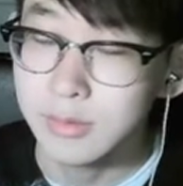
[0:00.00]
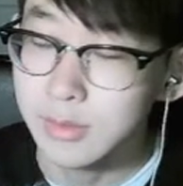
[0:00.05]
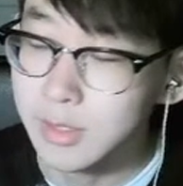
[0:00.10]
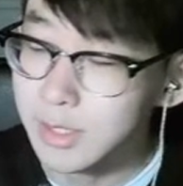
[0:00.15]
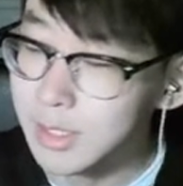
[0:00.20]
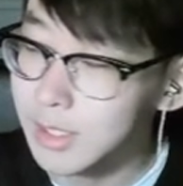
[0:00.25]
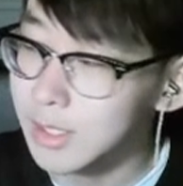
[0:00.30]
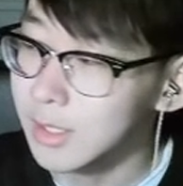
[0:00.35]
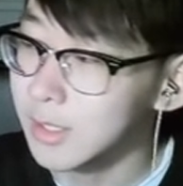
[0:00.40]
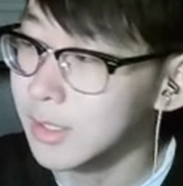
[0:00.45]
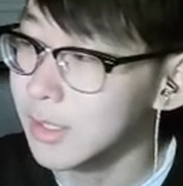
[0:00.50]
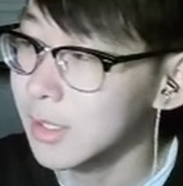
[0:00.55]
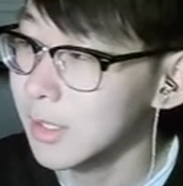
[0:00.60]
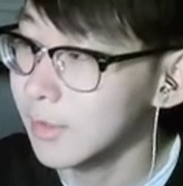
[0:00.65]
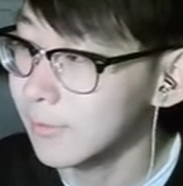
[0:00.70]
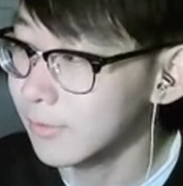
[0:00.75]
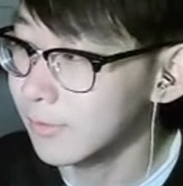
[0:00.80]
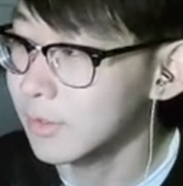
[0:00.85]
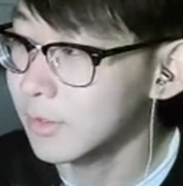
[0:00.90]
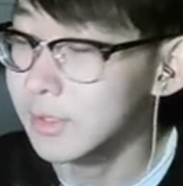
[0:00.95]
the
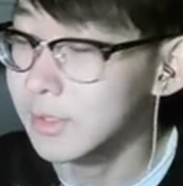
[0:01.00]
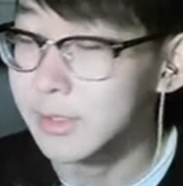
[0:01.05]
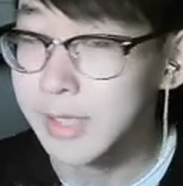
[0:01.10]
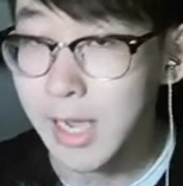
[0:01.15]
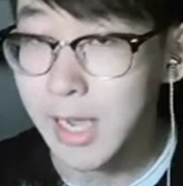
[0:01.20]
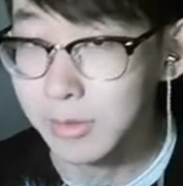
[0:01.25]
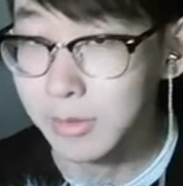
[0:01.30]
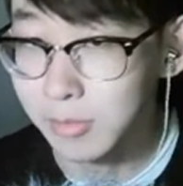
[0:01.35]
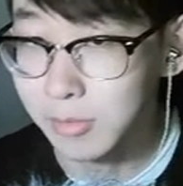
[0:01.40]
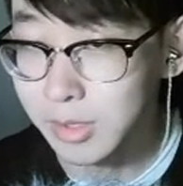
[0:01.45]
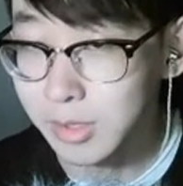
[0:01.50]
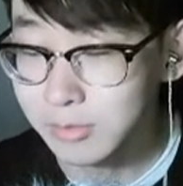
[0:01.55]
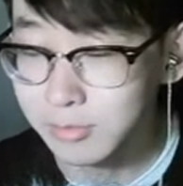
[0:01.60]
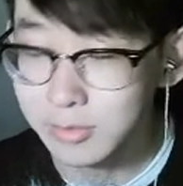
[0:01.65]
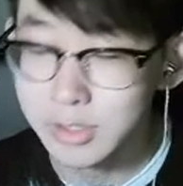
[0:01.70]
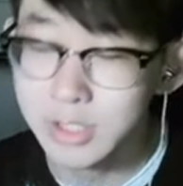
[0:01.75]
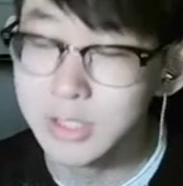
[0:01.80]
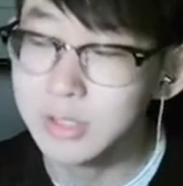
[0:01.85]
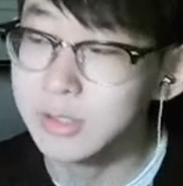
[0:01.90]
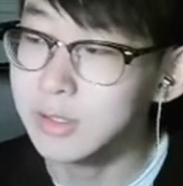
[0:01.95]
inverse add 1,
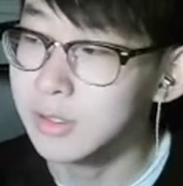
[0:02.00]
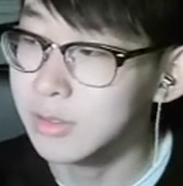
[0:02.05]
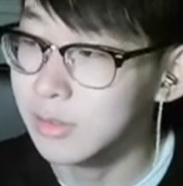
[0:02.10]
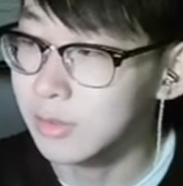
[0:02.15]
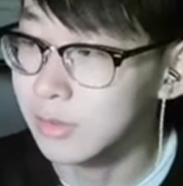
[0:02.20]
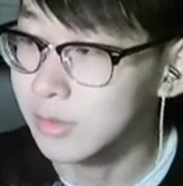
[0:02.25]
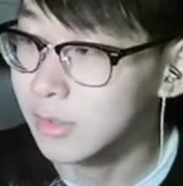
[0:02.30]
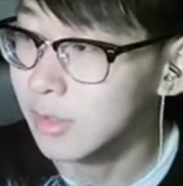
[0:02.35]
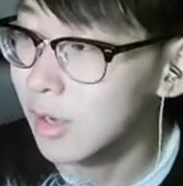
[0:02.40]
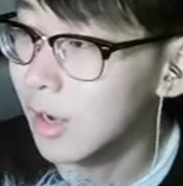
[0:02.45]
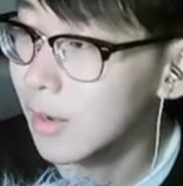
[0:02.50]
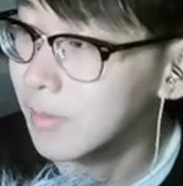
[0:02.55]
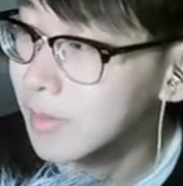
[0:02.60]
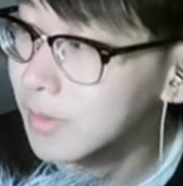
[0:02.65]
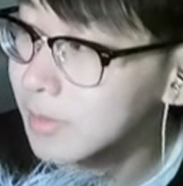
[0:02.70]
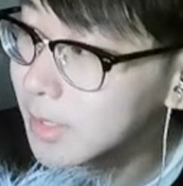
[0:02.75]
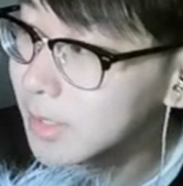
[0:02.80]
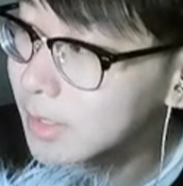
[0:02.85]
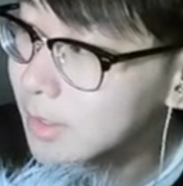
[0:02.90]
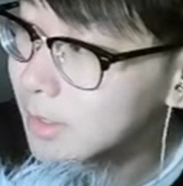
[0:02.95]
which is the 2's
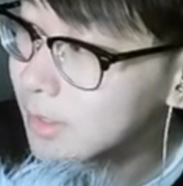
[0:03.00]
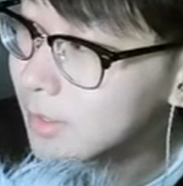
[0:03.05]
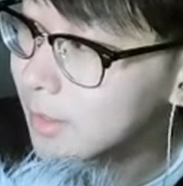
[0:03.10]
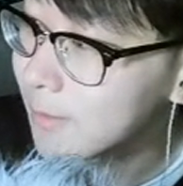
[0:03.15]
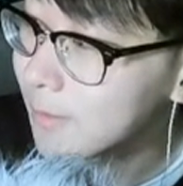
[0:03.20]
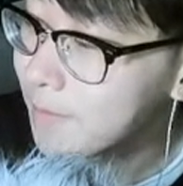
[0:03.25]
complement.